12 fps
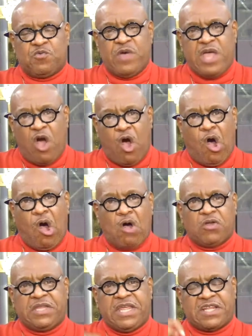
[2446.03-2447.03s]
We
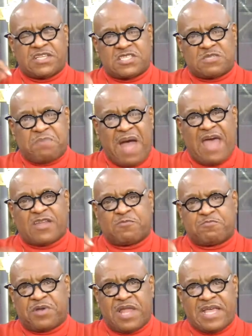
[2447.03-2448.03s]
all need a spot, a
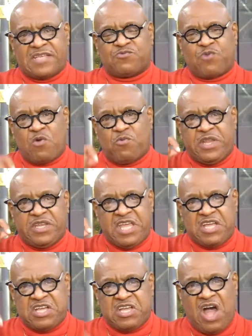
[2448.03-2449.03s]
place where we
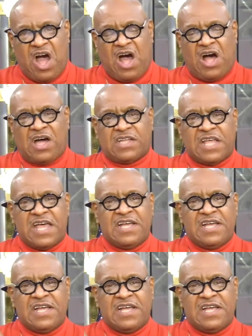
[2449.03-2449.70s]
need God